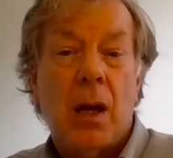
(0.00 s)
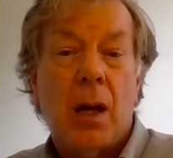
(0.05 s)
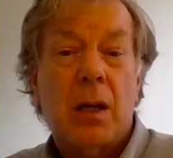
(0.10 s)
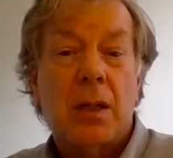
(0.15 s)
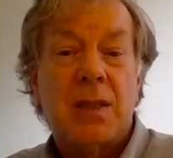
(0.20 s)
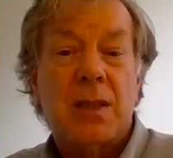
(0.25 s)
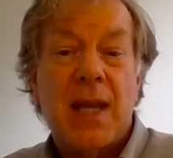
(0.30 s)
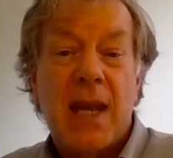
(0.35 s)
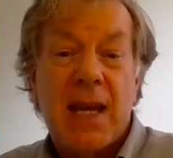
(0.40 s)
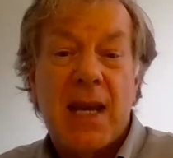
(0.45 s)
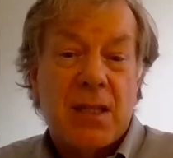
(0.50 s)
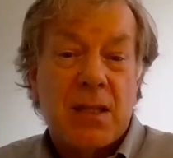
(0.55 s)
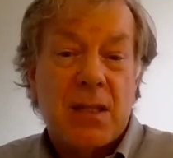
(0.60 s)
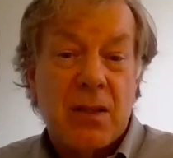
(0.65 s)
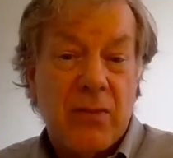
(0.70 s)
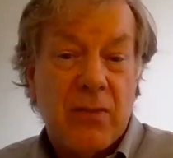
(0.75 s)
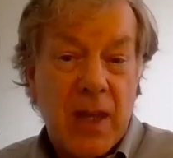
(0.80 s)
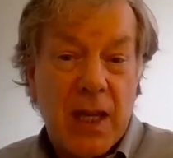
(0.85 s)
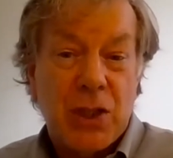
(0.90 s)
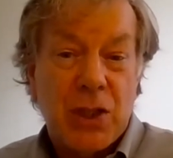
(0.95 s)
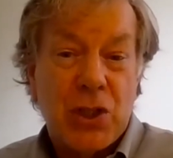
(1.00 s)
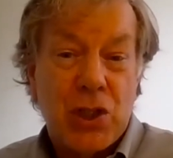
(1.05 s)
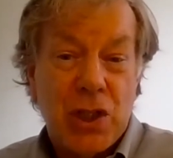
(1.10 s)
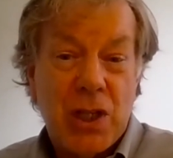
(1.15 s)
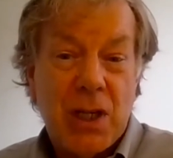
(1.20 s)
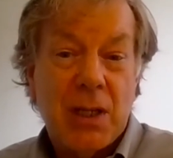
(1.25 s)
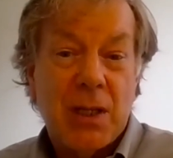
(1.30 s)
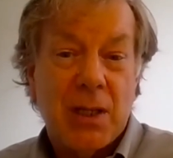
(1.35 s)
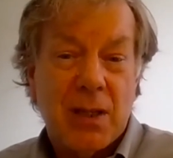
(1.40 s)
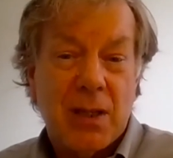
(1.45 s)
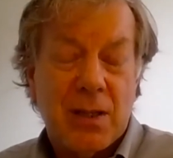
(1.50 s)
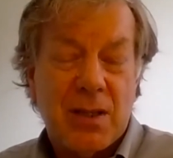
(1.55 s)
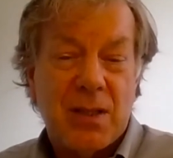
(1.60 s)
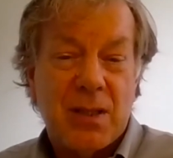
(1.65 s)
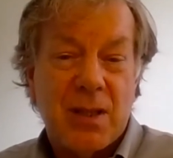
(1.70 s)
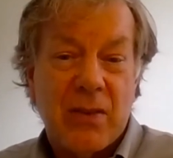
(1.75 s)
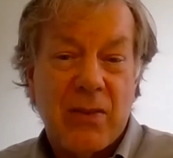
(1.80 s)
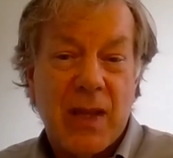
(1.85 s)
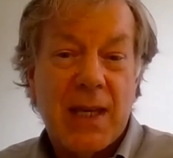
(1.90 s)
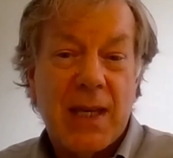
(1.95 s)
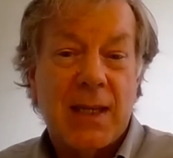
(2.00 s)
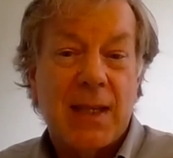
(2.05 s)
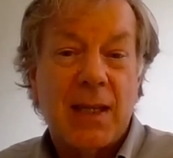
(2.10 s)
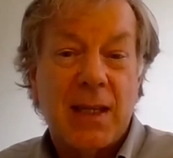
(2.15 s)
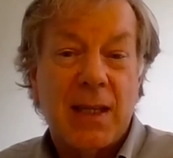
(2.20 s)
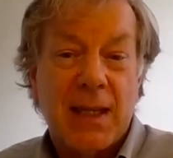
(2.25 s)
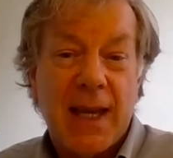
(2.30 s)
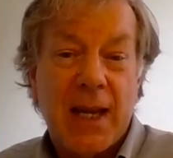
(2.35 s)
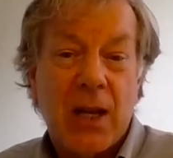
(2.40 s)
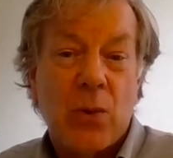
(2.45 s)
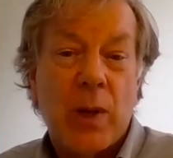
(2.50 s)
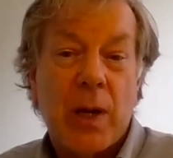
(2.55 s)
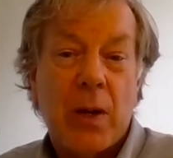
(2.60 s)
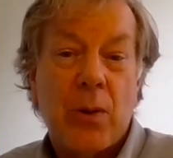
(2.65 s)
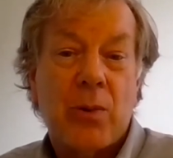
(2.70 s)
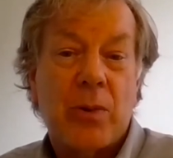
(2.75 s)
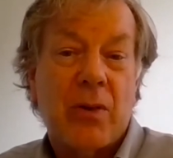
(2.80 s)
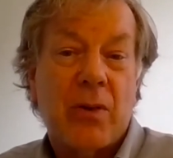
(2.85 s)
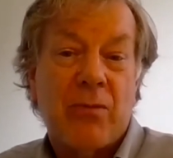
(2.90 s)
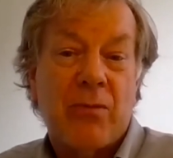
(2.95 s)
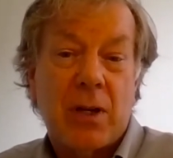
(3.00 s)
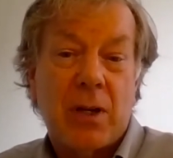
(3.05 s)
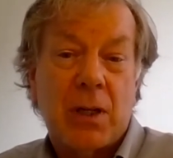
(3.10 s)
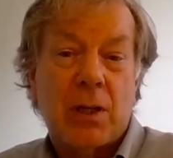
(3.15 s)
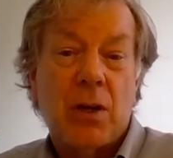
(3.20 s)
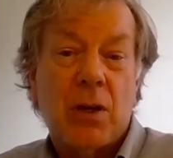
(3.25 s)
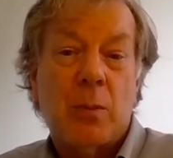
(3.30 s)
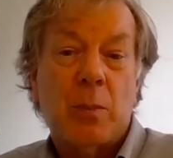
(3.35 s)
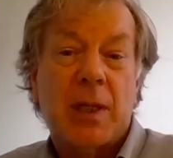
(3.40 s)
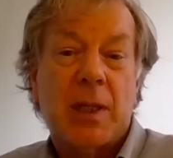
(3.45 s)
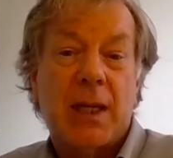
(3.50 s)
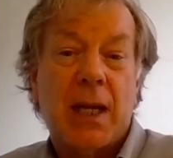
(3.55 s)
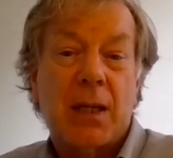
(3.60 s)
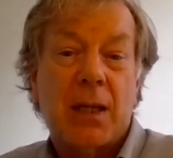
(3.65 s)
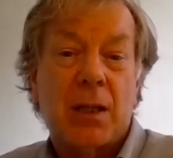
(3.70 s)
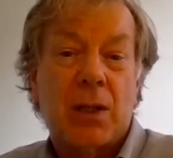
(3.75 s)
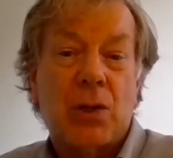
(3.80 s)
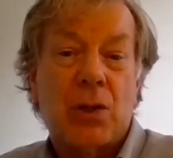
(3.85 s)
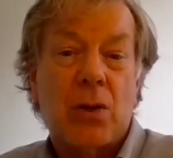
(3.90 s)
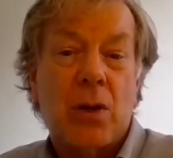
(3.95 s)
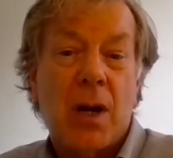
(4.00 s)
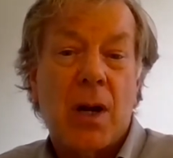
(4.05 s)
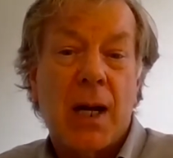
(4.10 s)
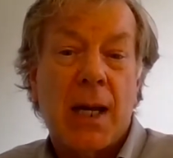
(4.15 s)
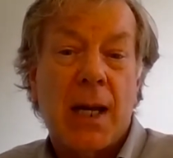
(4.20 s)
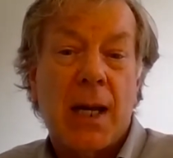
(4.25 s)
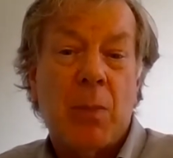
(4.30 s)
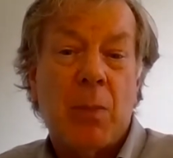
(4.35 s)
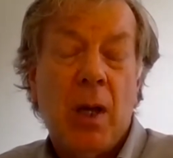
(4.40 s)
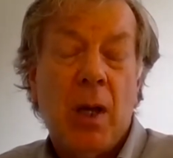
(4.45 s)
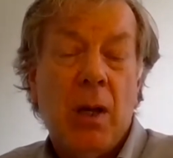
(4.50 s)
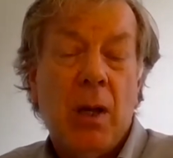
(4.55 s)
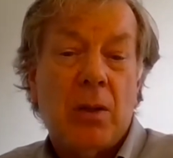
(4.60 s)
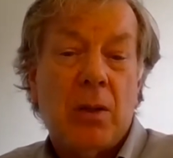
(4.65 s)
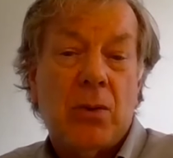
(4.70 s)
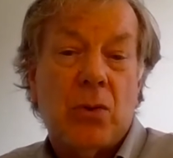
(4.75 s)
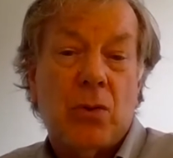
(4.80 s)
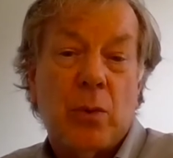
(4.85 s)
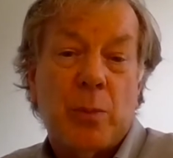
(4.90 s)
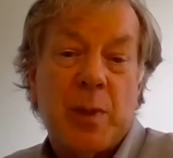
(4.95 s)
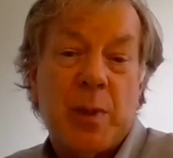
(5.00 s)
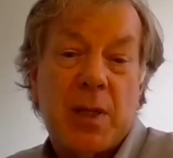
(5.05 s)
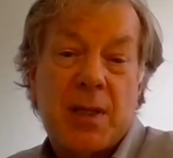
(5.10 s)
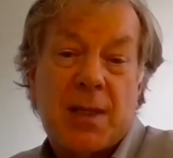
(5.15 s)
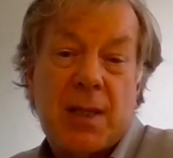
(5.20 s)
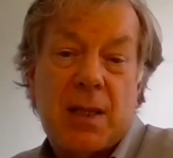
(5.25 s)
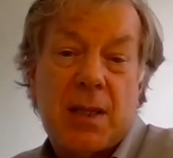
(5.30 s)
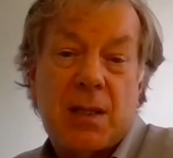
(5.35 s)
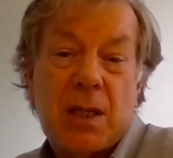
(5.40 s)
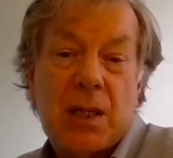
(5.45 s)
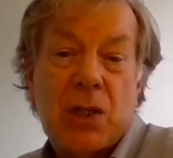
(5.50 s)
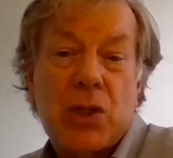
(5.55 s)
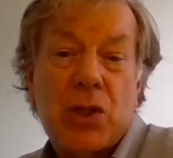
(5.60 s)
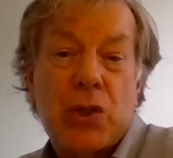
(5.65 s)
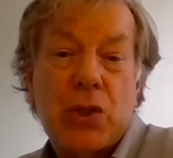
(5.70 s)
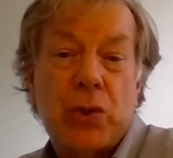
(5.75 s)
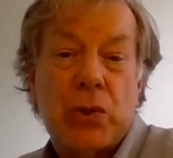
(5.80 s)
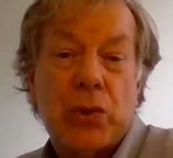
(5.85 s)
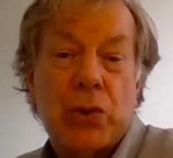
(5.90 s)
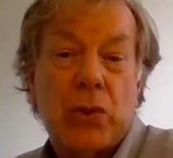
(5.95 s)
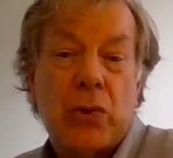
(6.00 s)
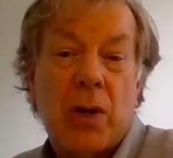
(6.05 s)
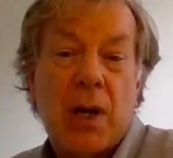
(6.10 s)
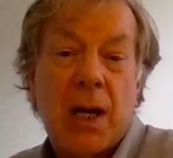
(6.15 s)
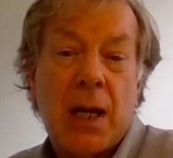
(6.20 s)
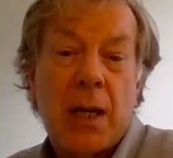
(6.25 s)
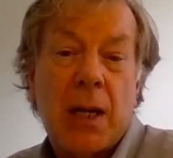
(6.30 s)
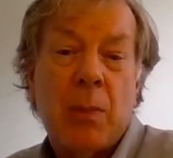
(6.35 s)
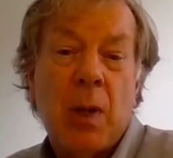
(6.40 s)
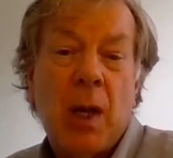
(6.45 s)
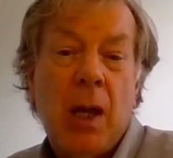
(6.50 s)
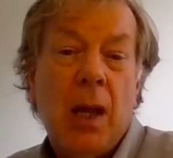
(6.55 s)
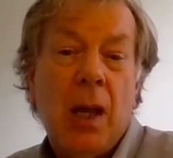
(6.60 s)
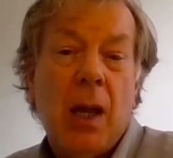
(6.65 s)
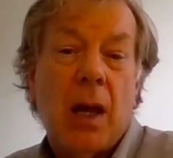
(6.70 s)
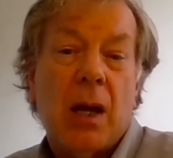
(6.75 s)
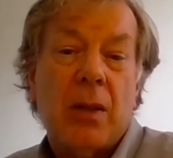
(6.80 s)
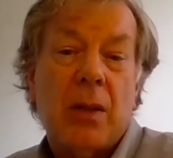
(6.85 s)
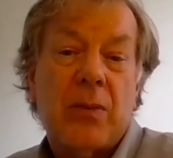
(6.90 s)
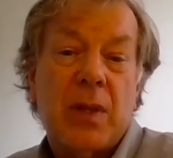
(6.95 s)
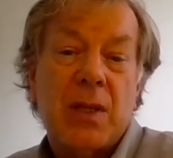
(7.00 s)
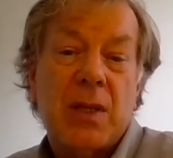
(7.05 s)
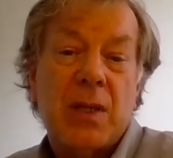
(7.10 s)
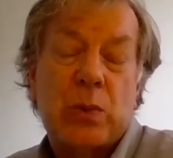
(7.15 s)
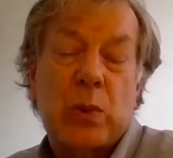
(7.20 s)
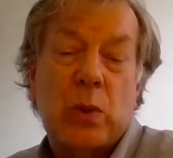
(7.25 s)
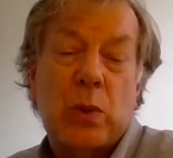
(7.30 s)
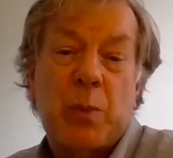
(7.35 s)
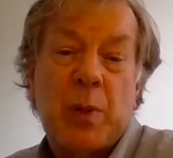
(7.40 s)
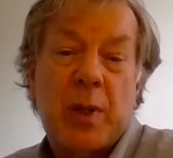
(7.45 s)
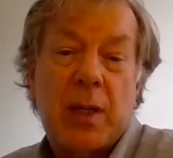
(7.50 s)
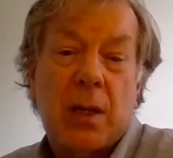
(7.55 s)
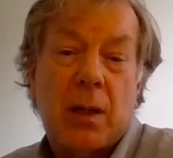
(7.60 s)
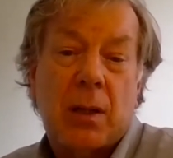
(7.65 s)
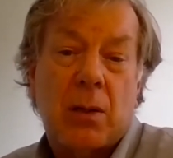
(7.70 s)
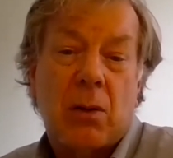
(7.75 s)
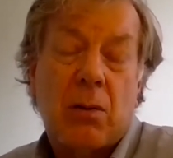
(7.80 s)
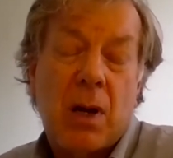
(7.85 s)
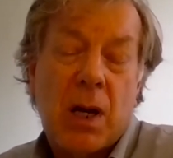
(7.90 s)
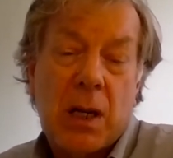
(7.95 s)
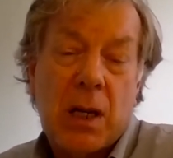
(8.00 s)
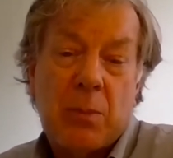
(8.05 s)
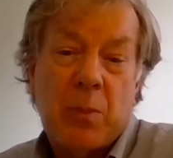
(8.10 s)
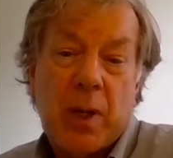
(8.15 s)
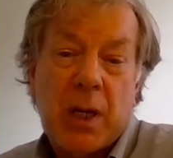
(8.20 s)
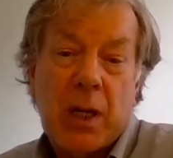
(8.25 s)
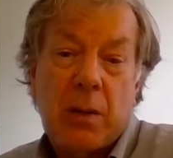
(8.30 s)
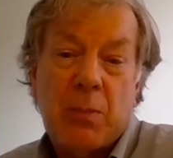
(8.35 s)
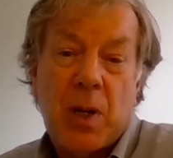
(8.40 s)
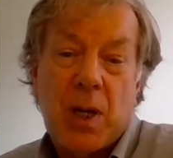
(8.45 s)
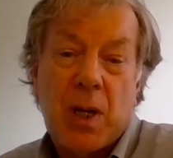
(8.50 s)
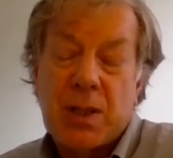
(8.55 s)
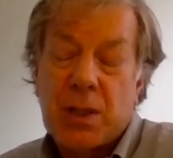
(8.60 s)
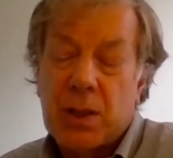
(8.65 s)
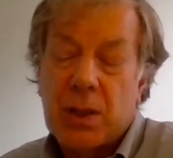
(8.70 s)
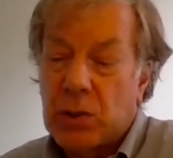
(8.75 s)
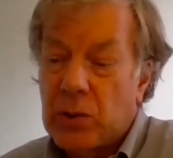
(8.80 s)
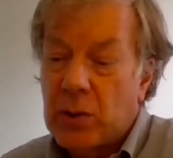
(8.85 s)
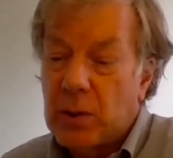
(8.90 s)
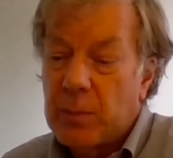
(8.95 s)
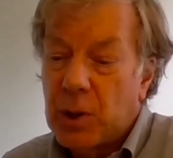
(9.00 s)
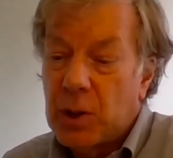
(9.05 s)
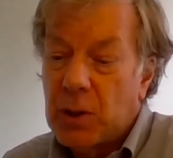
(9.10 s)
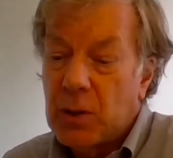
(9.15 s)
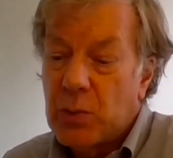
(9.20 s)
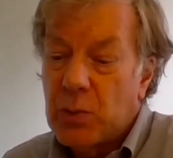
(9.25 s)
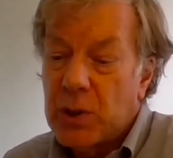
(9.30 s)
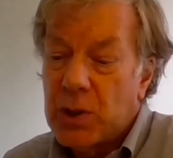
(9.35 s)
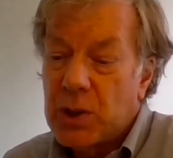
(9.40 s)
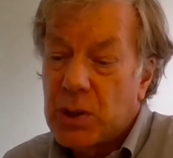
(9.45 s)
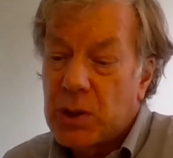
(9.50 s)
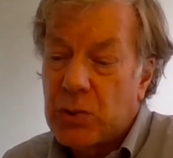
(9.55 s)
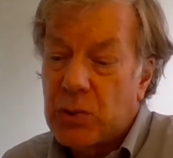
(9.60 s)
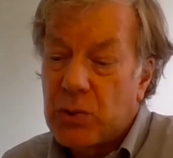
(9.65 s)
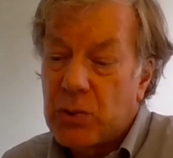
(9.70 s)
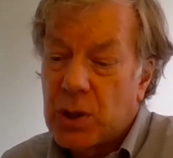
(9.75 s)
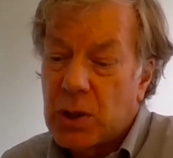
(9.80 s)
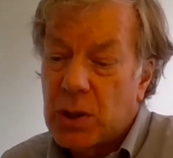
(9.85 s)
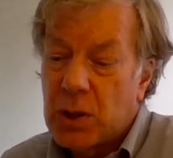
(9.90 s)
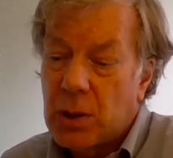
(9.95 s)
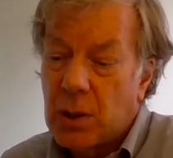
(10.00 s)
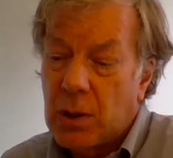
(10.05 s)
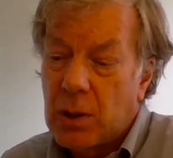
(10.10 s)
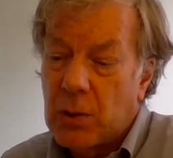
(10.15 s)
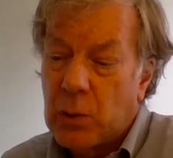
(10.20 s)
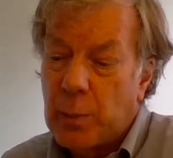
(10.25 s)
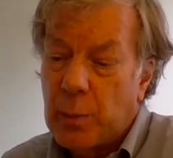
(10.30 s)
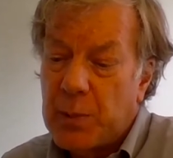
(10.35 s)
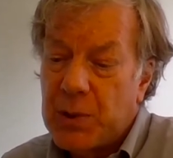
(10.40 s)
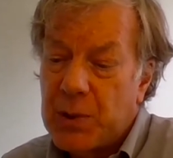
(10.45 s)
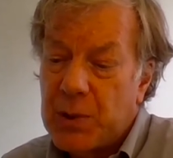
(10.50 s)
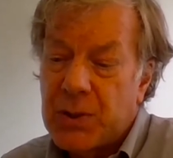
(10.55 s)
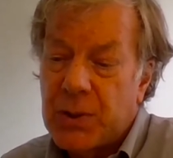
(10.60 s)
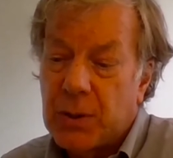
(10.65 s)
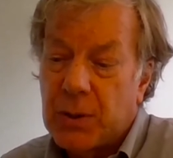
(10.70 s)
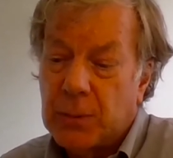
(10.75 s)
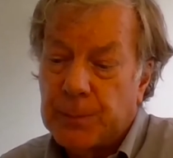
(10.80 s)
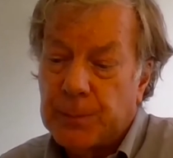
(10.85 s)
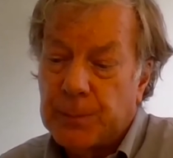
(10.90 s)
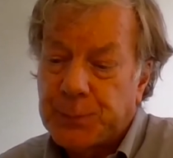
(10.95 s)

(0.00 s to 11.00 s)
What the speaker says: test of their genius, that they can get away with a very complicated crime that will be a sensational crime. And this will be a crime by a master criminal, which is Richard Loeb. So